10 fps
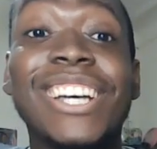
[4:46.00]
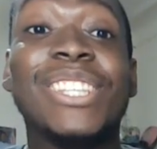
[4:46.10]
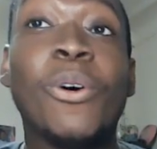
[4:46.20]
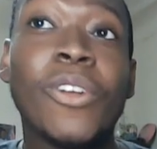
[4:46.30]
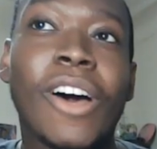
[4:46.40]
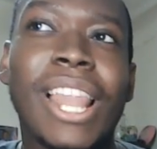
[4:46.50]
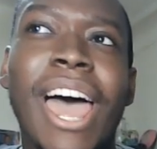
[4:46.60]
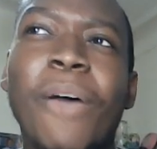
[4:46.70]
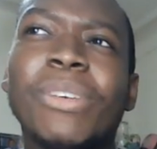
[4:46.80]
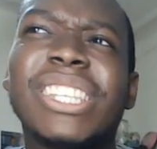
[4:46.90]
her doing all
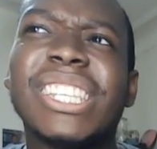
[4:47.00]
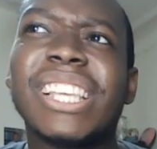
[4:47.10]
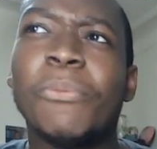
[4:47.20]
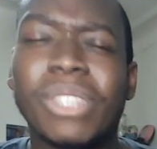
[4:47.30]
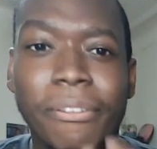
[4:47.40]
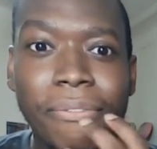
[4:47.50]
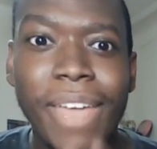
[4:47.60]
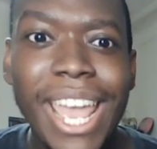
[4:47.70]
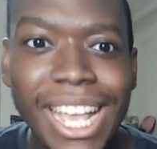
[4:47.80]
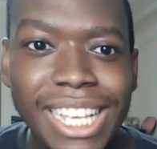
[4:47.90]
that, it was just, and with the
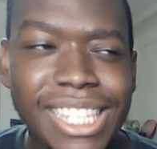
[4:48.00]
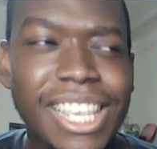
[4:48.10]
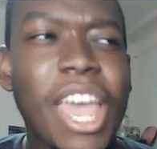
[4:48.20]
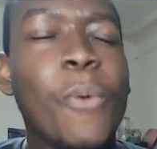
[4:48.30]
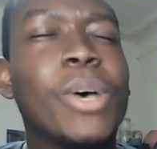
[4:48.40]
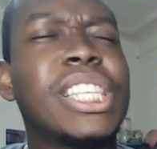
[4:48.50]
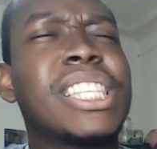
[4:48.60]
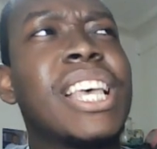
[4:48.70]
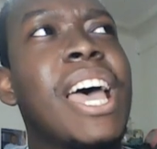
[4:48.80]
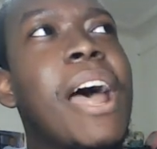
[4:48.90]
fangs, it
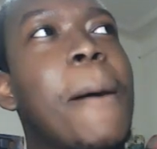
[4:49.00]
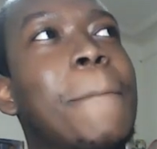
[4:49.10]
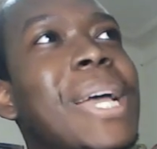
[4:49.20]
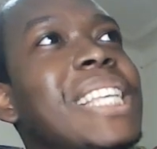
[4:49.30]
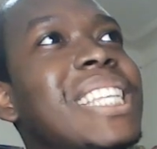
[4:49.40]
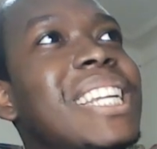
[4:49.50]
was amazing.